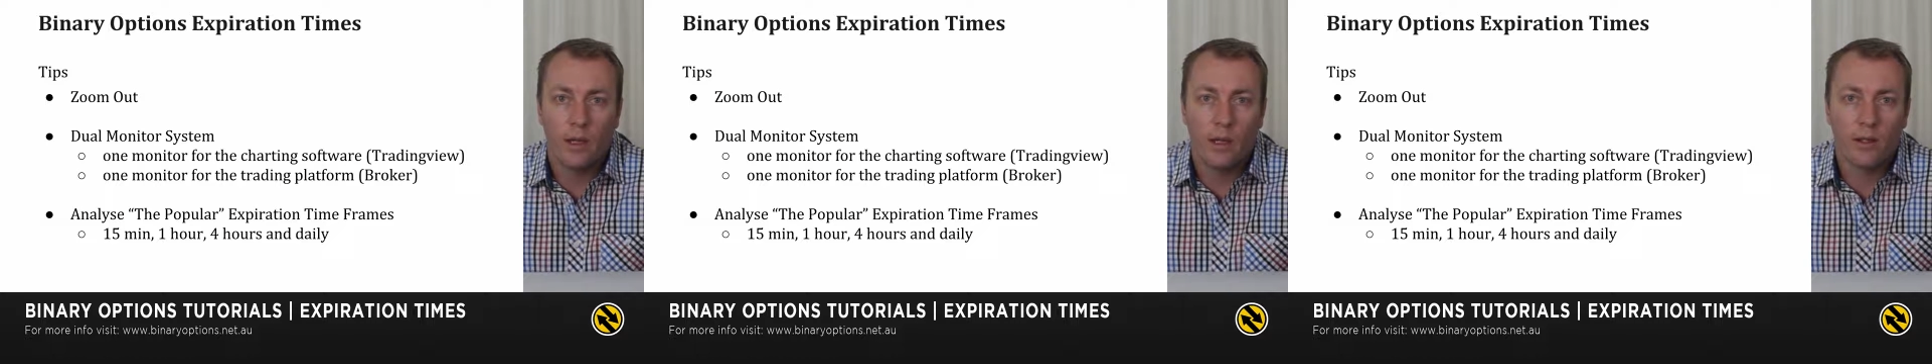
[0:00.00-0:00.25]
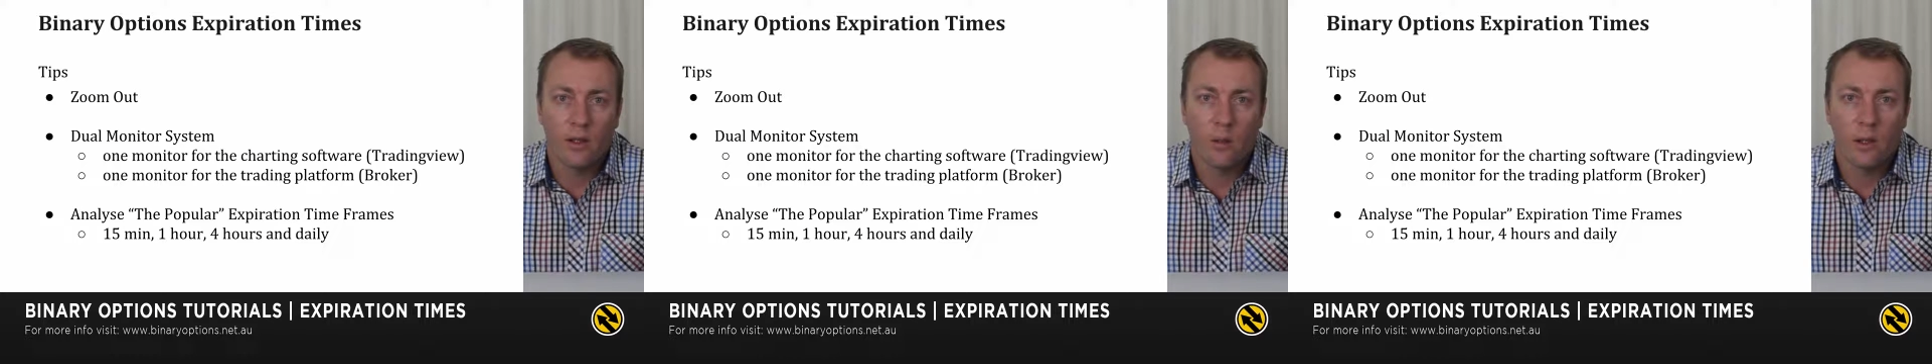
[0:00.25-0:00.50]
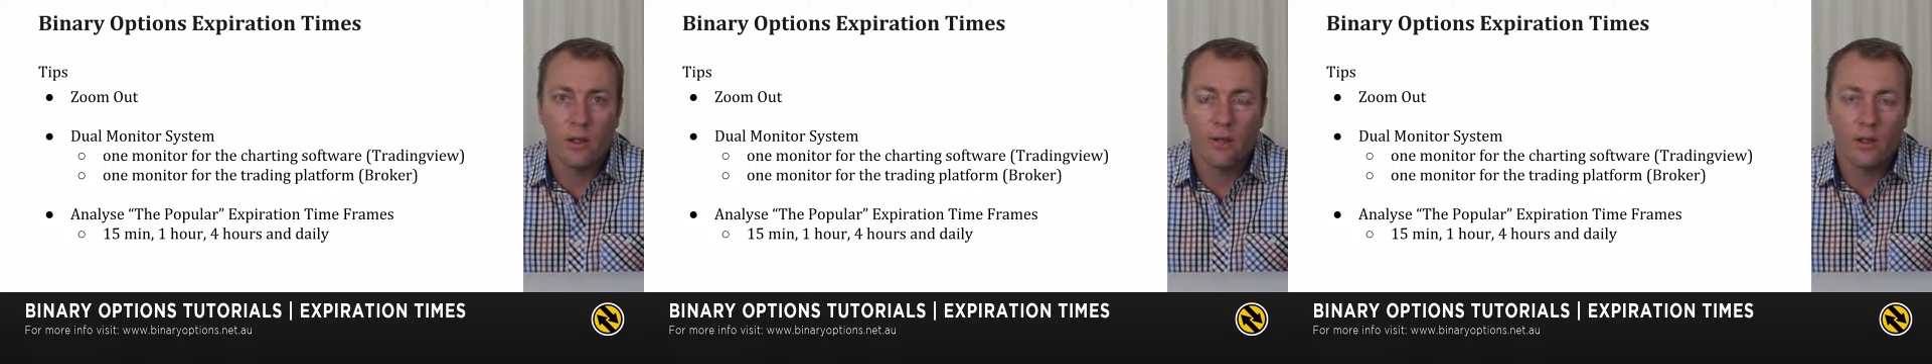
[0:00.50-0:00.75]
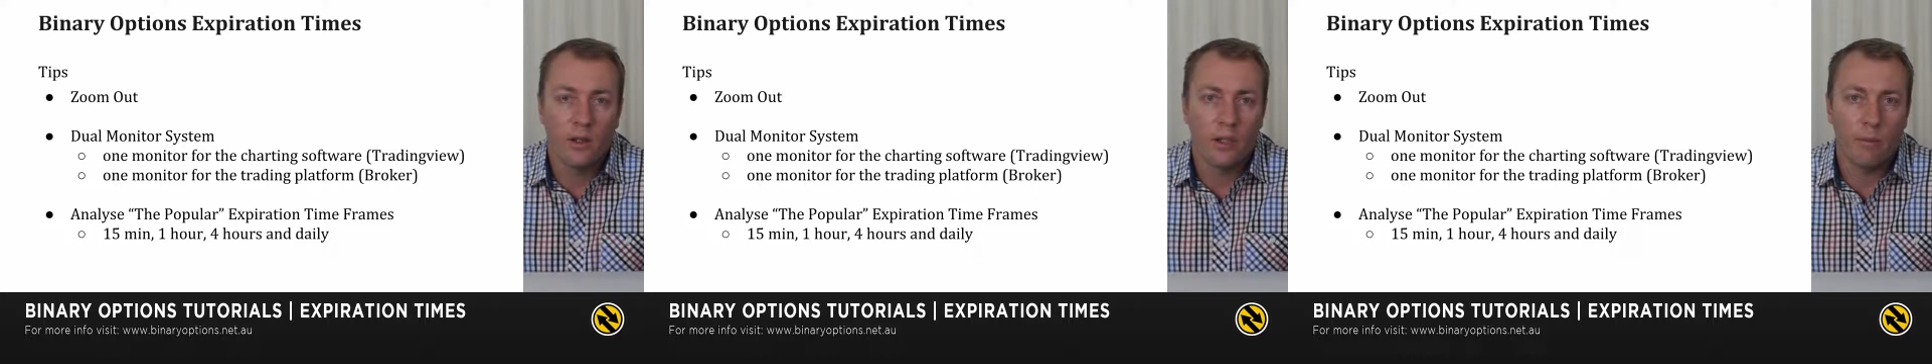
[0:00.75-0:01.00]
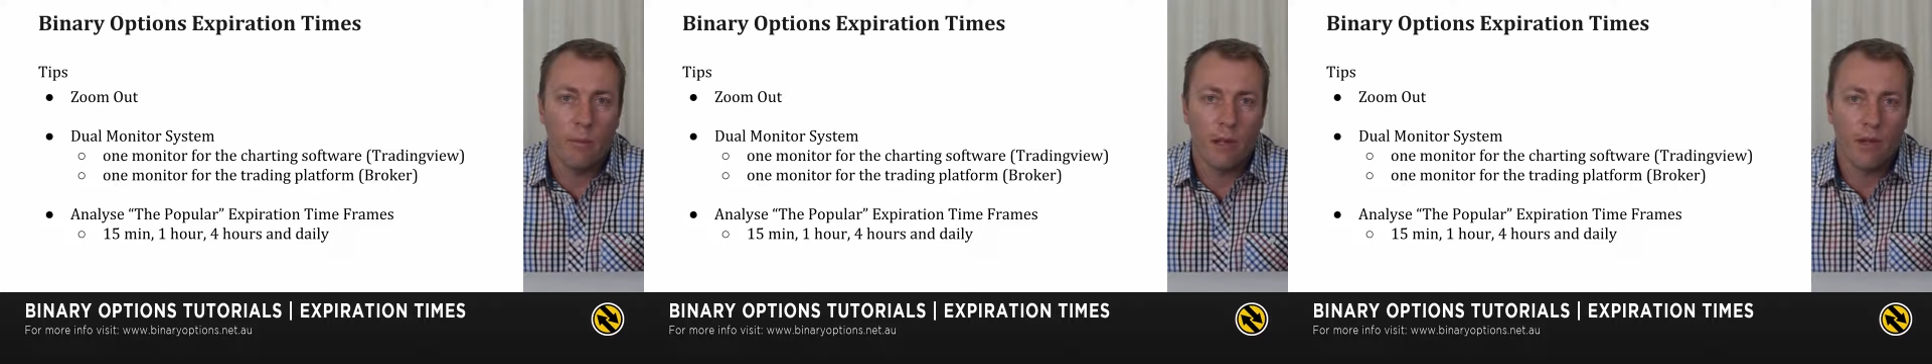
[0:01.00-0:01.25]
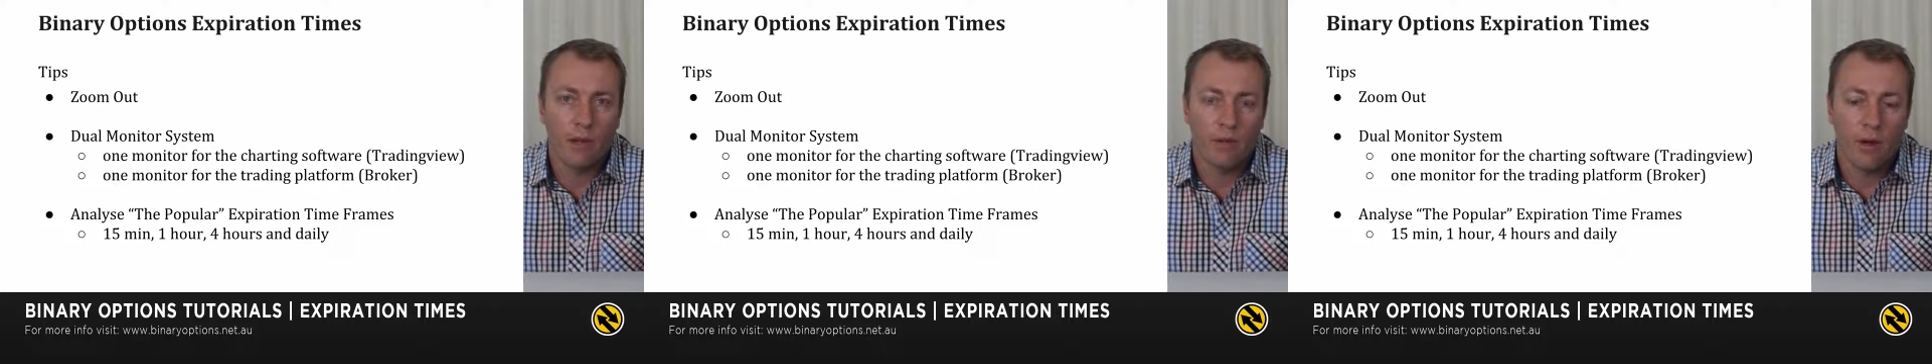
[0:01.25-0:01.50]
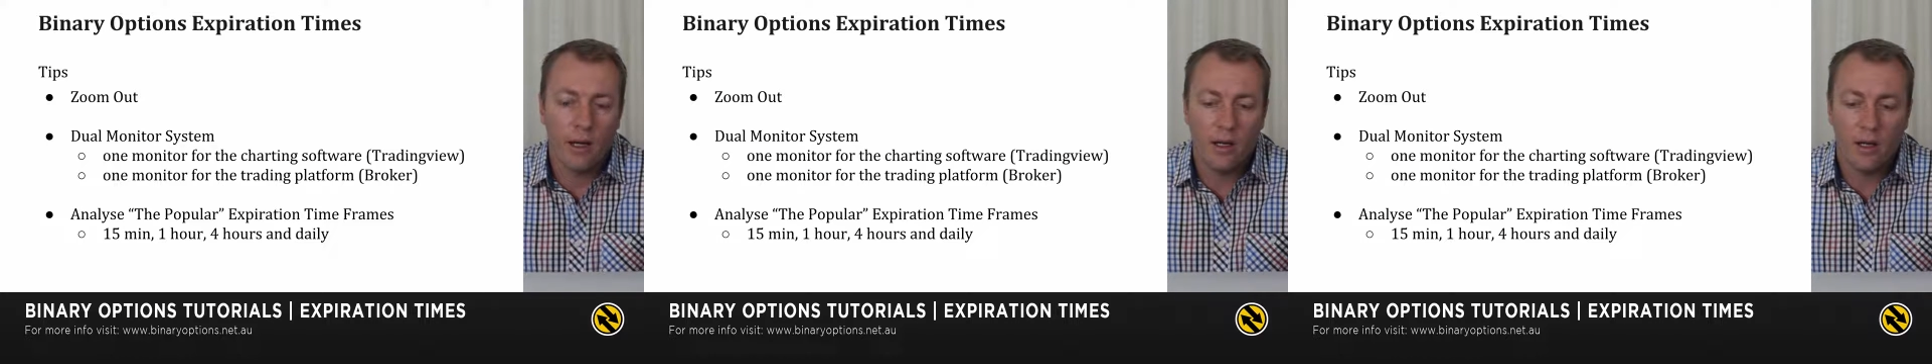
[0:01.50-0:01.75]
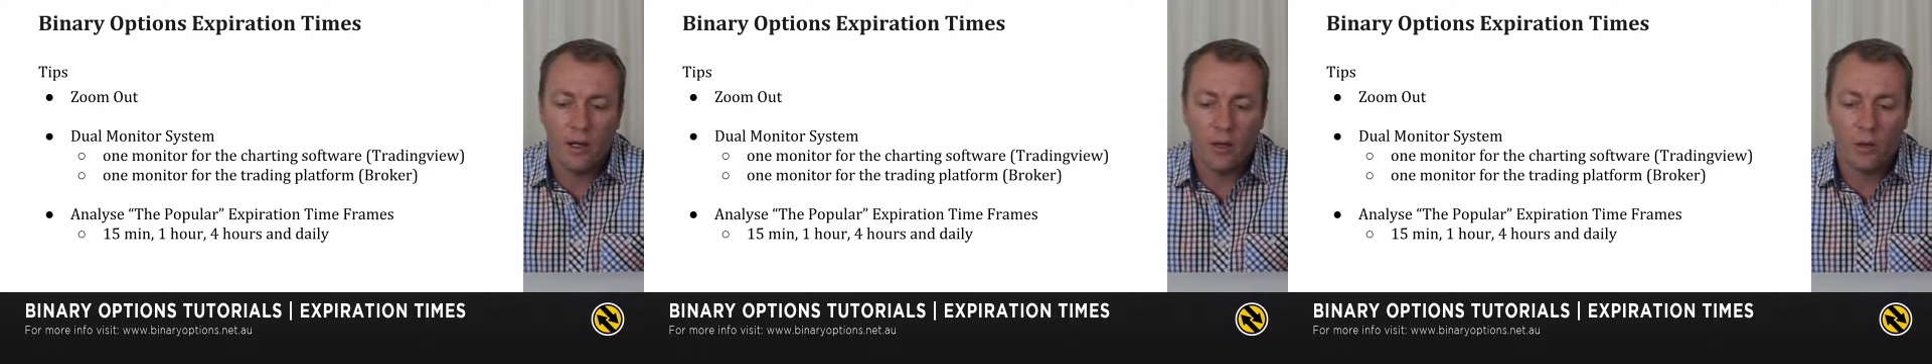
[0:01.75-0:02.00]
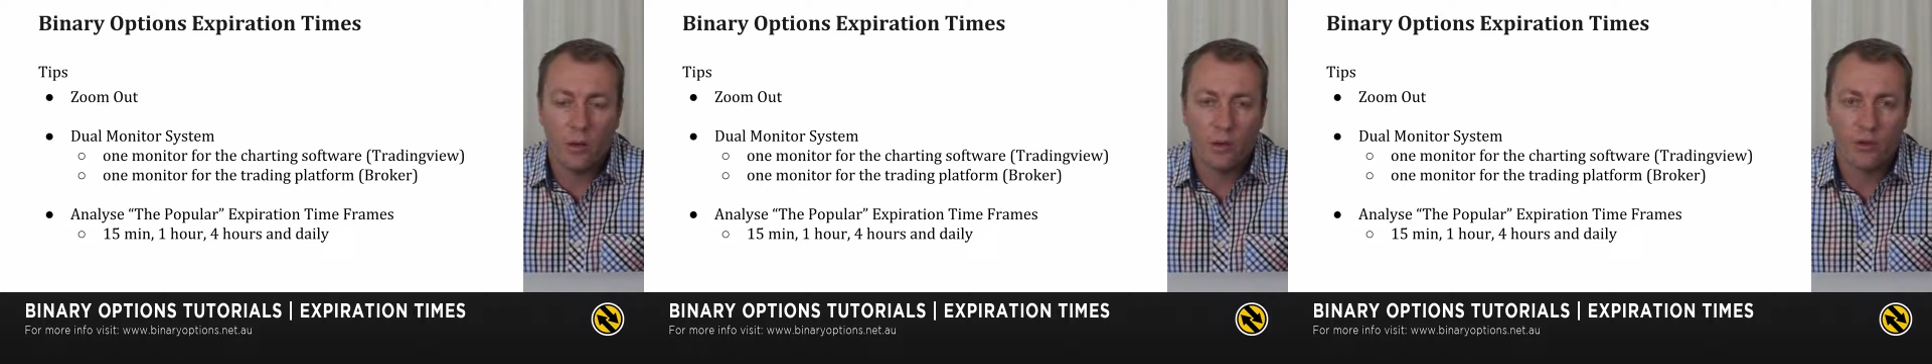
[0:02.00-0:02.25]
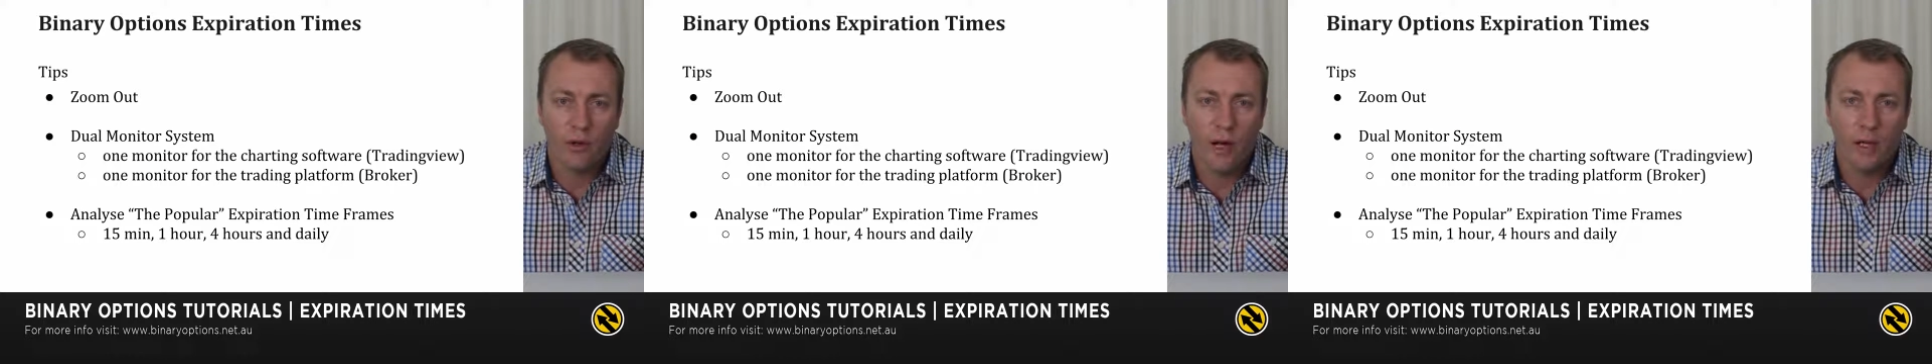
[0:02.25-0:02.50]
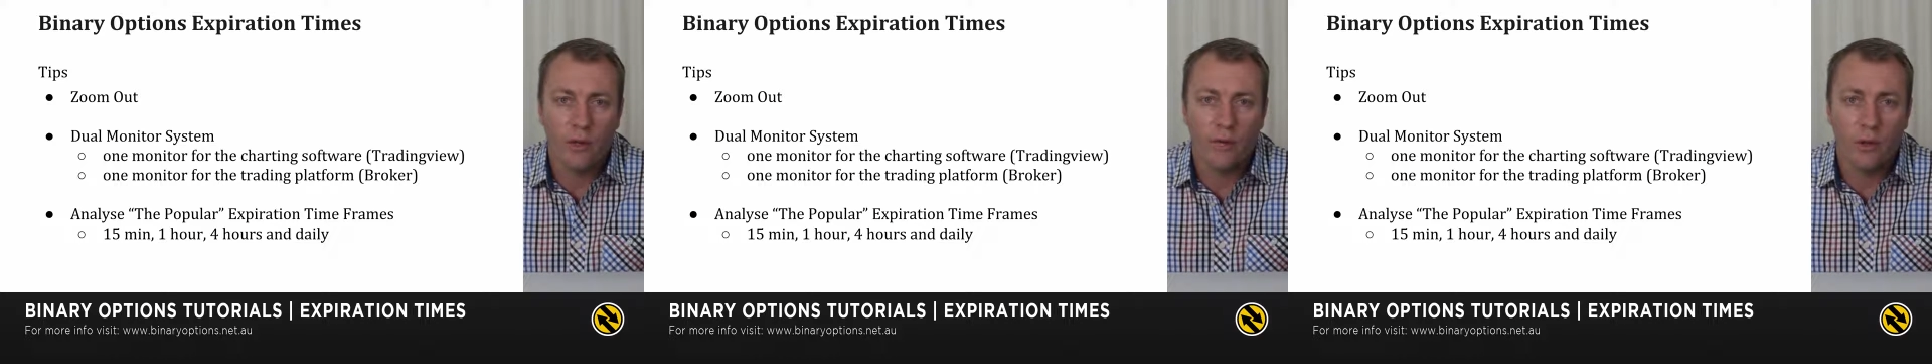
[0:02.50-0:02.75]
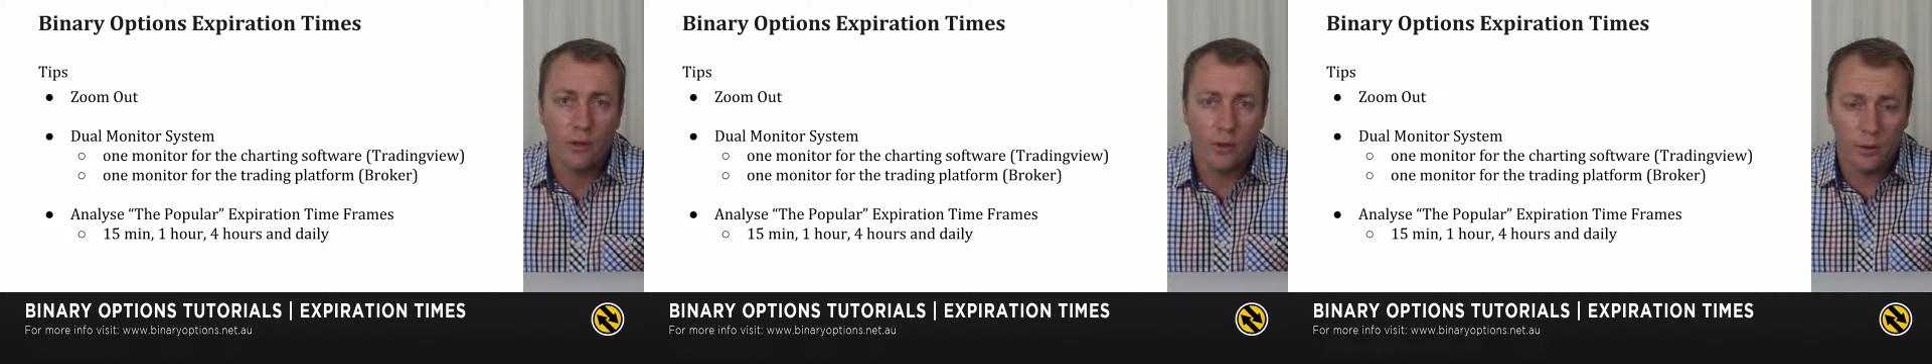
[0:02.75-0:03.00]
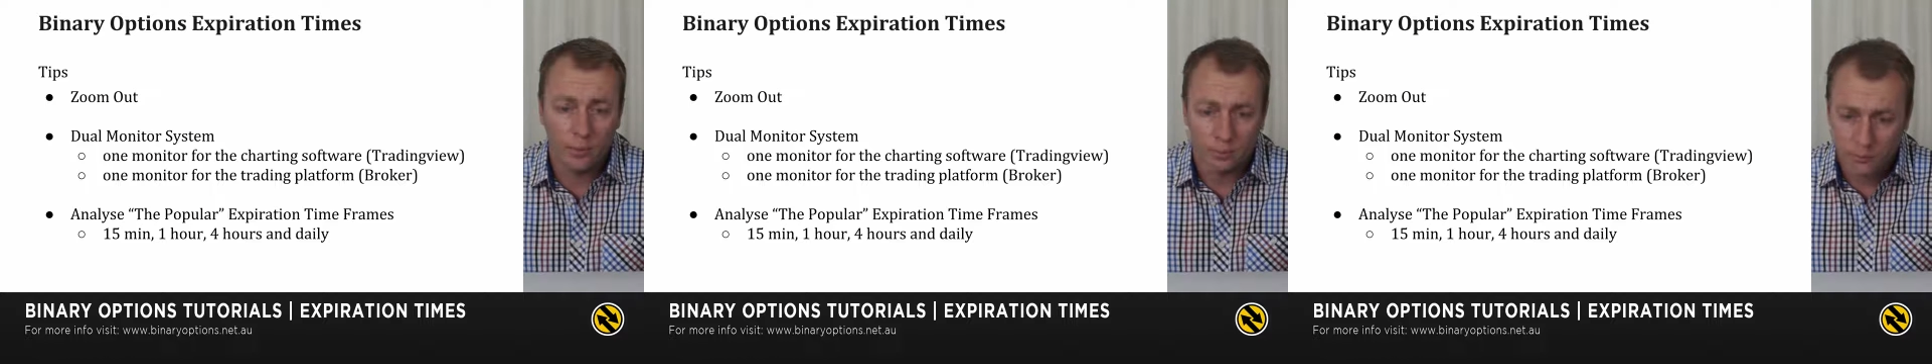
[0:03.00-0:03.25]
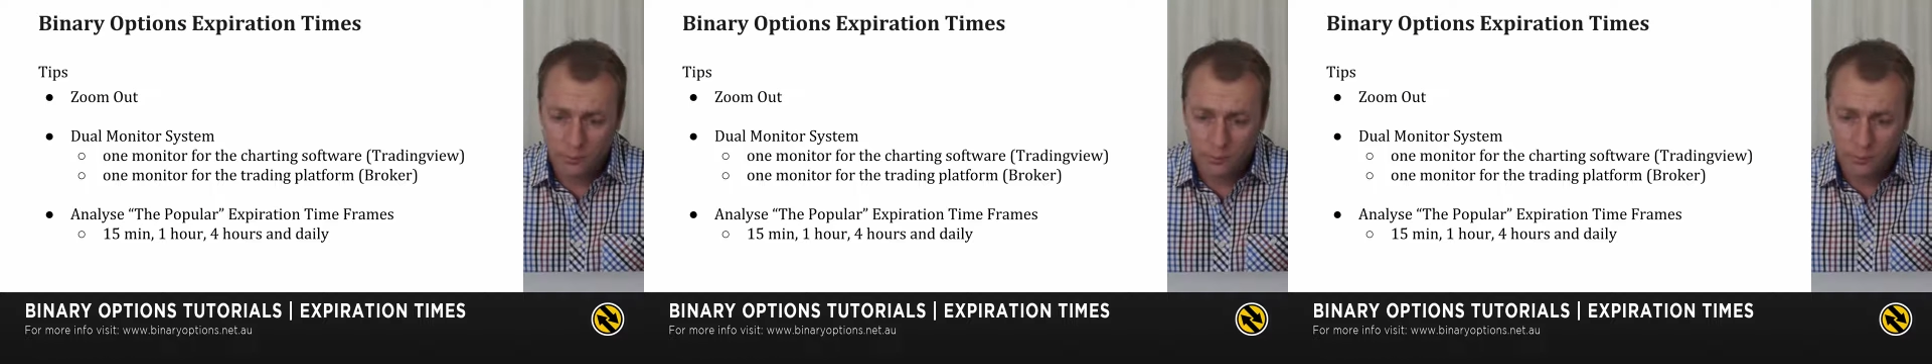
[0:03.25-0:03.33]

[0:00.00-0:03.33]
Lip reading: so whether you're using MetaTrader or TradingView,